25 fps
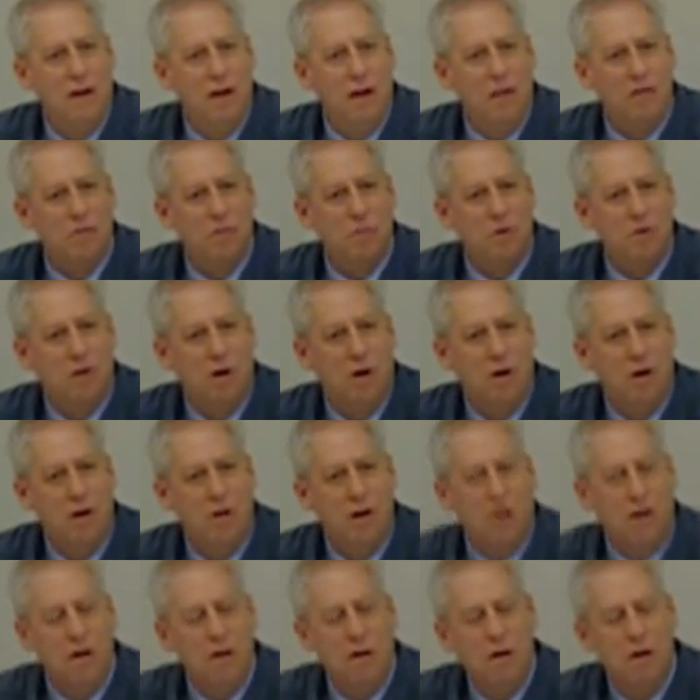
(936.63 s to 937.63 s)
as we're
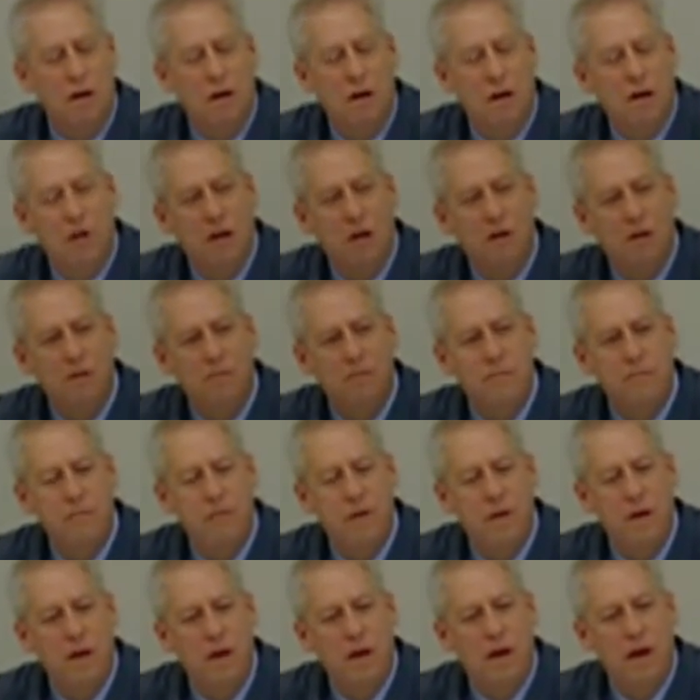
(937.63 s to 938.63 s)
talking.
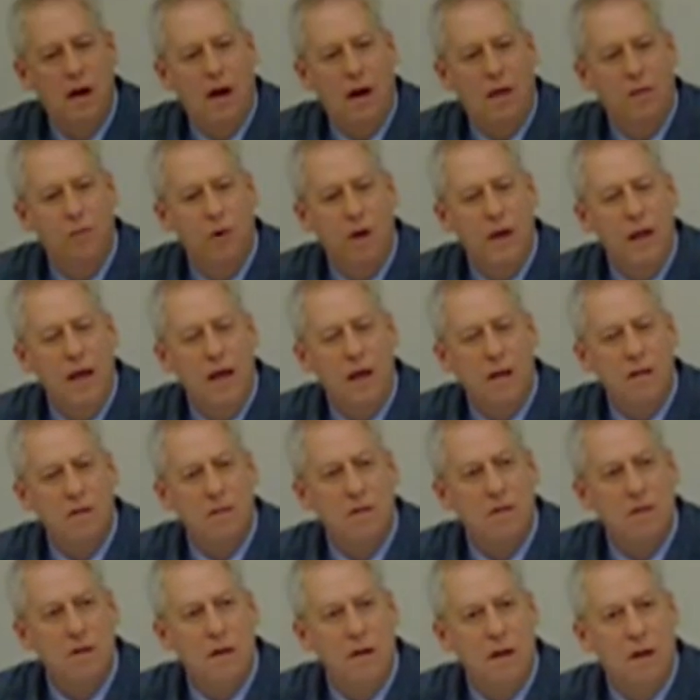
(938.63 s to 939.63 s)
On the one hand,
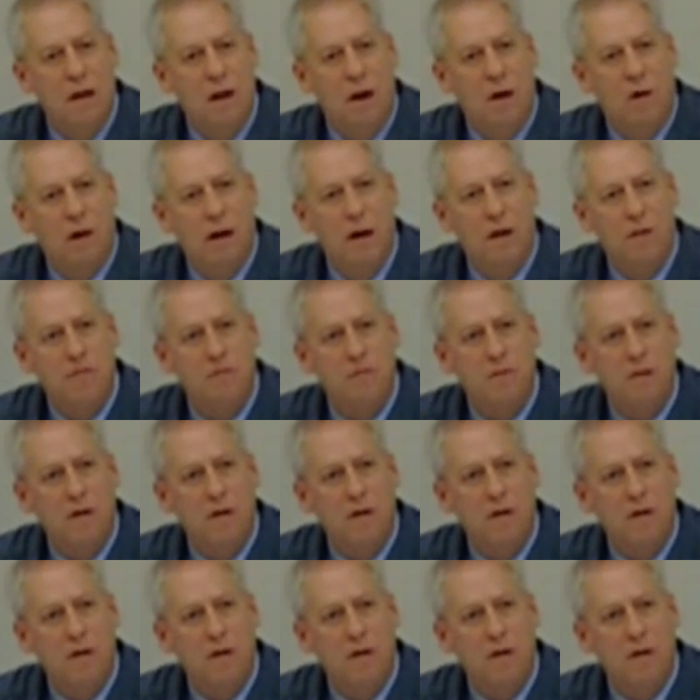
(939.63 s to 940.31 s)
you know, I